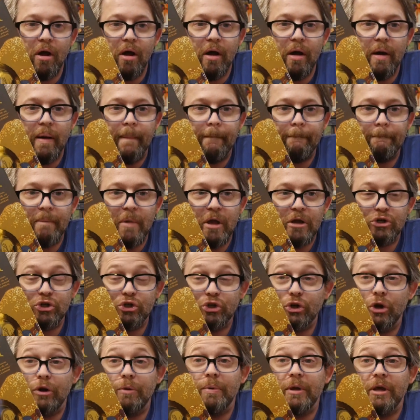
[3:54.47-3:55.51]
Um, it
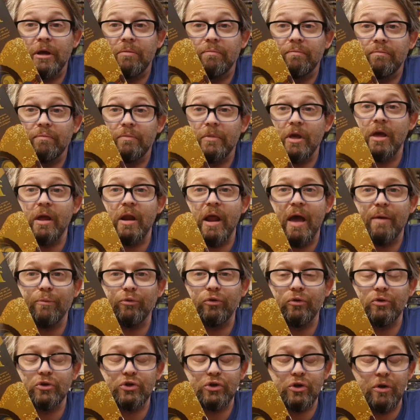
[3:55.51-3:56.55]
should be. It
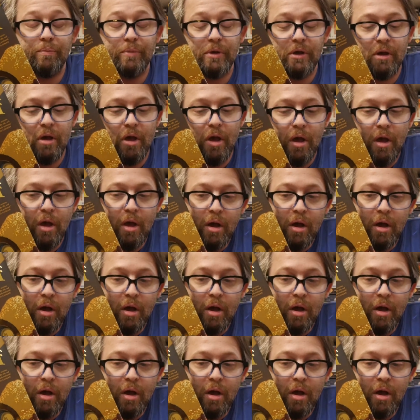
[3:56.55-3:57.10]
absolutely should be.